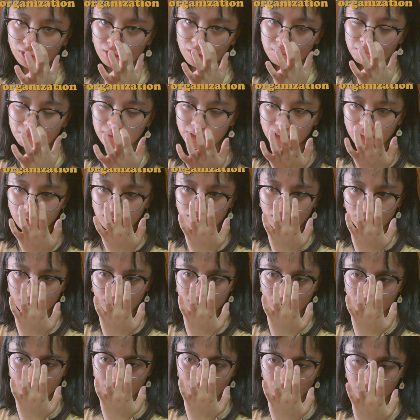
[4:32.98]
company
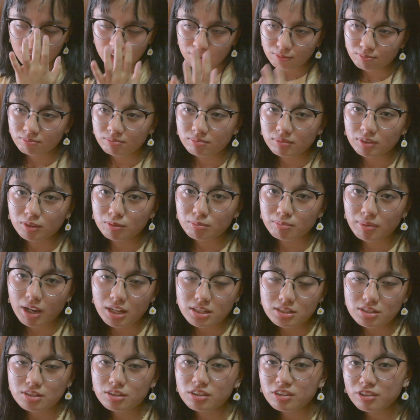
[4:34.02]
that I'm an
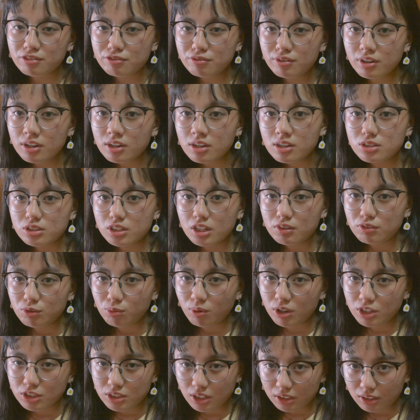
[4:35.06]
ambassador of. So if you
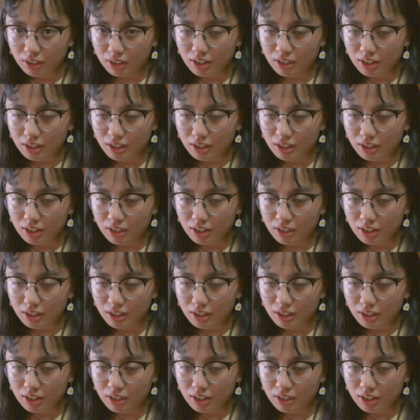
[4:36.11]
want to check that